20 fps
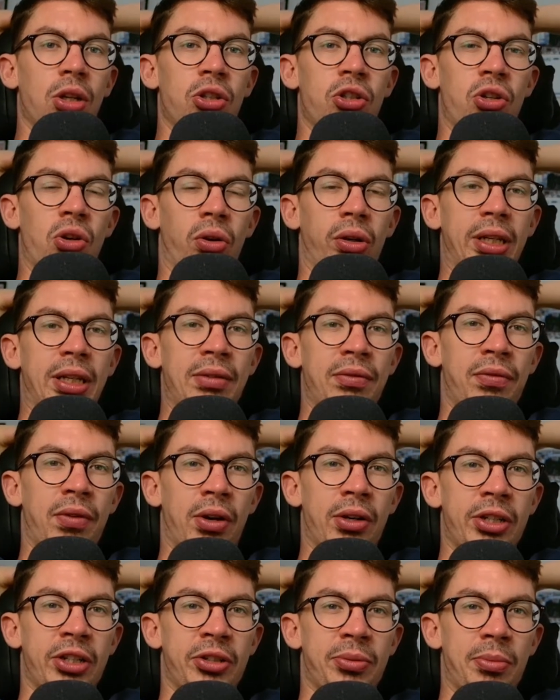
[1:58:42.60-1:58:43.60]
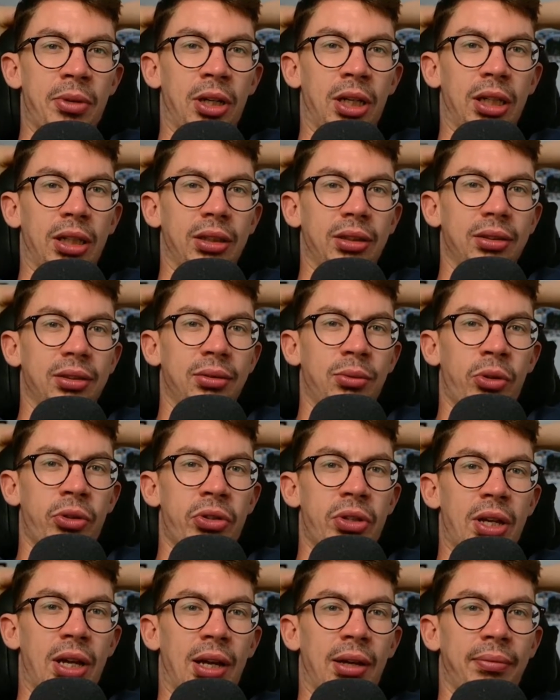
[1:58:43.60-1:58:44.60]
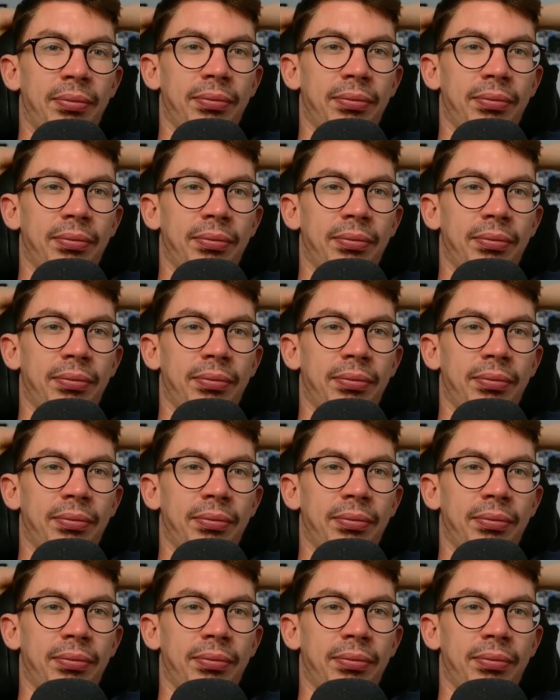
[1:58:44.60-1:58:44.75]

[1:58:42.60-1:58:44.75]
Johnny Weissmuller. What's that?